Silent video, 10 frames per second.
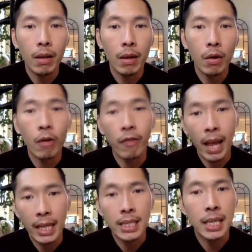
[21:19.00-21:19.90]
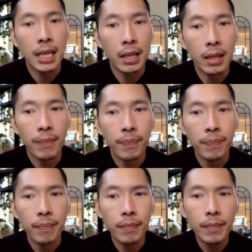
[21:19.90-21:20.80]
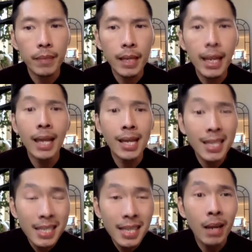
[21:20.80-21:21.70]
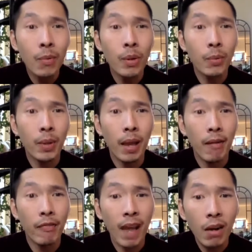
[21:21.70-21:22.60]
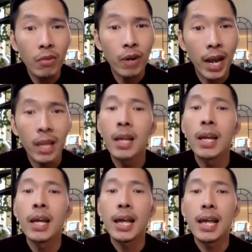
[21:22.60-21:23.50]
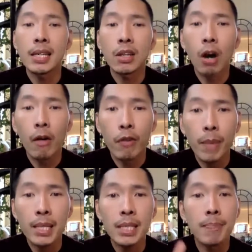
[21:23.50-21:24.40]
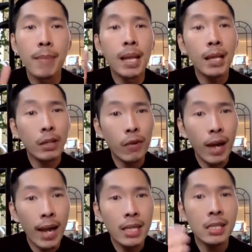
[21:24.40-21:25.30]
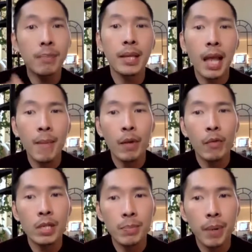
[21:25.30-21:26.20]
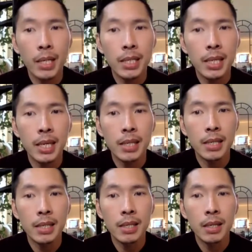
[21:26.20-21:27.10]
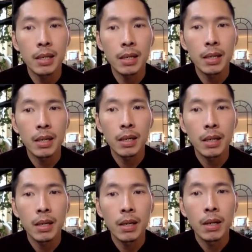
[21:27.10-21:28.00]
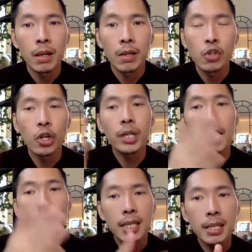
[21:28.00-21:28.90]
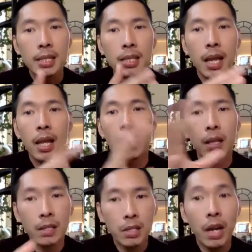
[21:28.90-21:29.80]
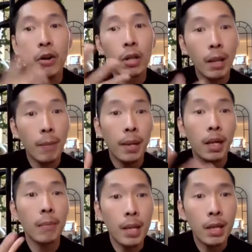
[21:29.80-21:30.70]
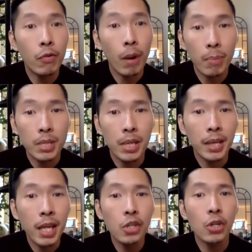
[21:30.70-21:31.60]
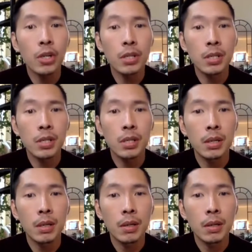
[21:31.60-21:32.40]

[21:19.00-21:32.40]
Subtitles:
or vaccine. And instead, what we have found, right, is that governments militarized pandemic responses, journalists and stereotypical media representations,